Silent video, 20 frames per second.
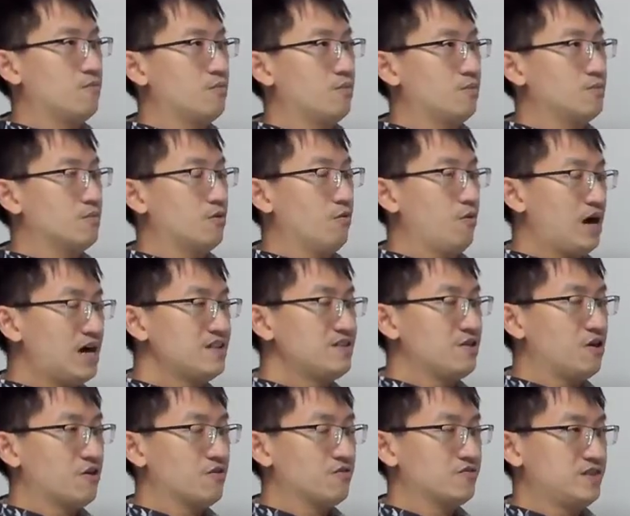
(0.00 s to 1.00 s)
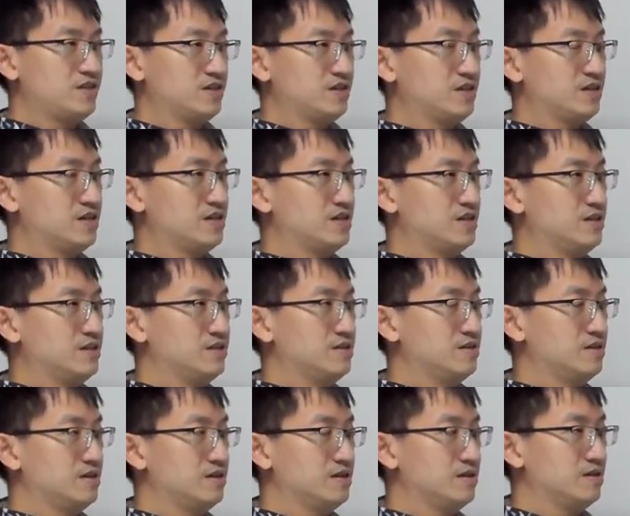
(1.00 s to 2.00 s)
One of the
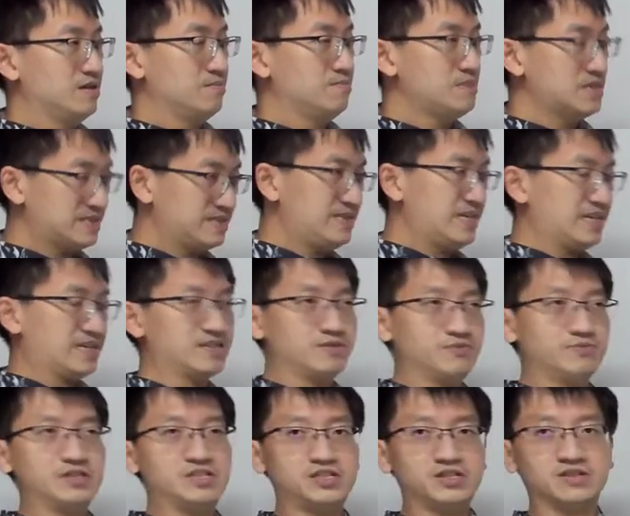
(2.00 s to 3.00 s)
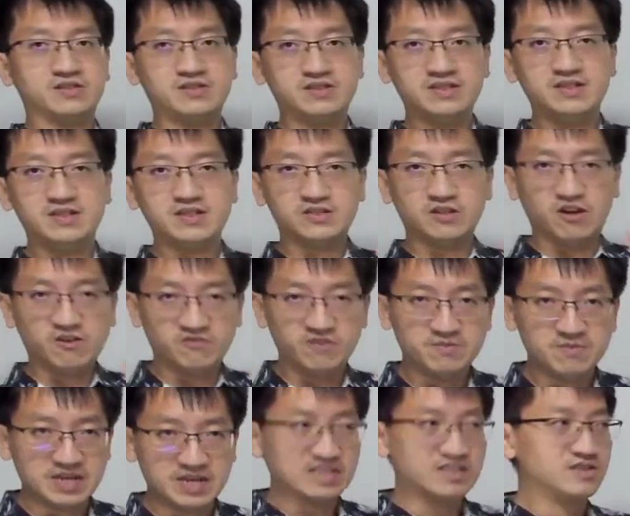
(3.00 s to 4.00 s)
mistake which your seniors
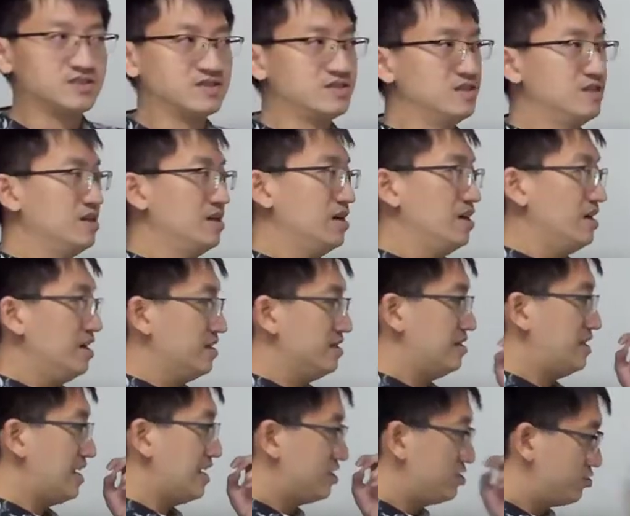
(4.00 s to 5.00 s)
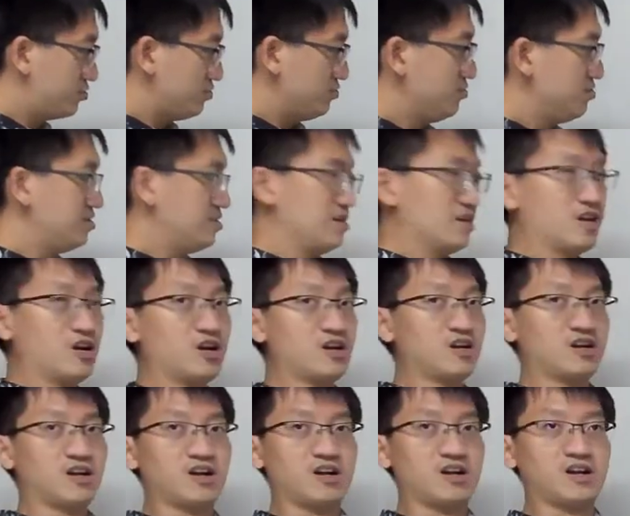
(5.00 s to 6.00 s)
often make is they drew the,
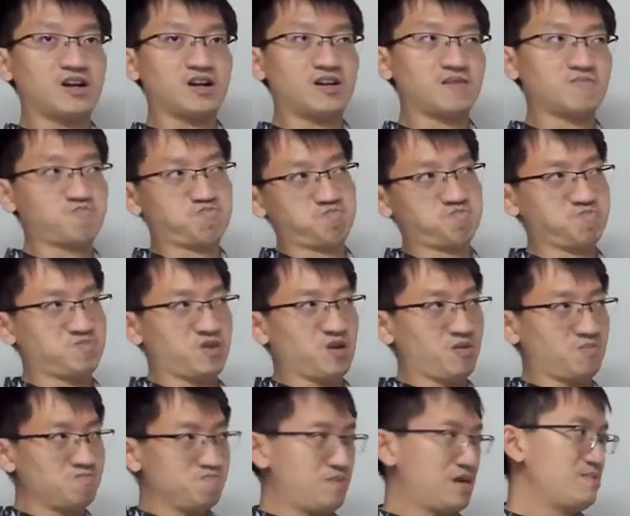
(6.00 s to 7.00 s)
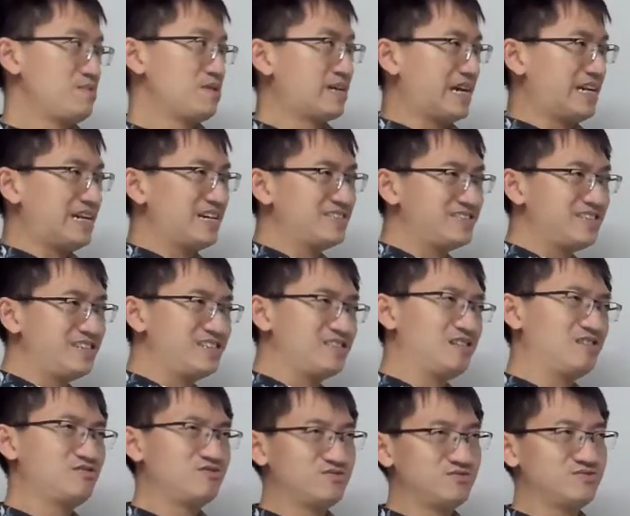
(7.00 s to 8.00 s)
maybe can I say
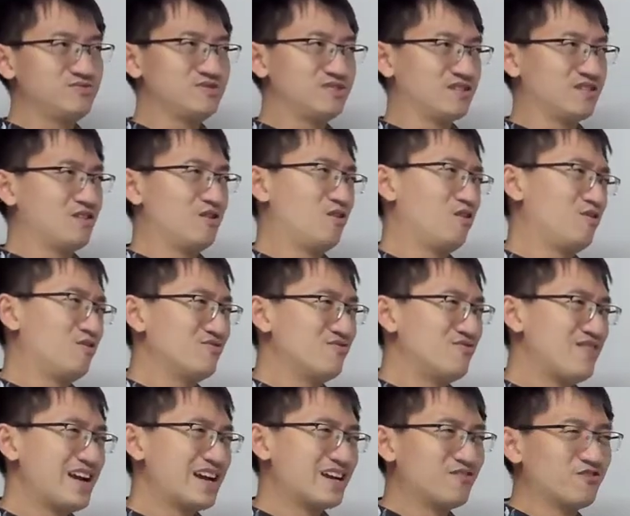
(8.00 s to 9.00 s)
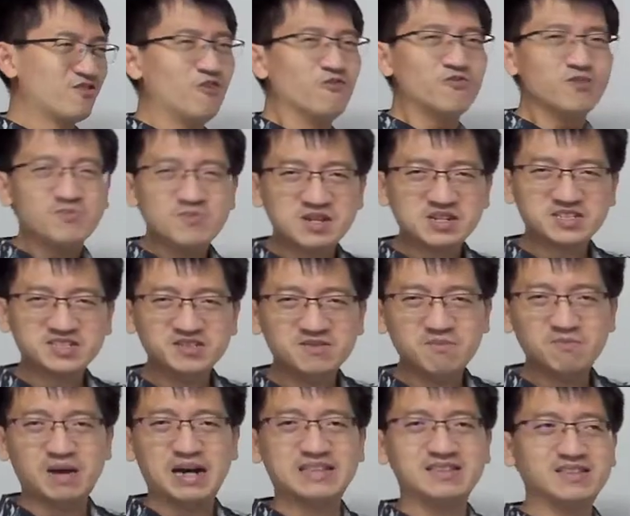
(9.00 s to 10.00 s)
they drew the correct conformation, but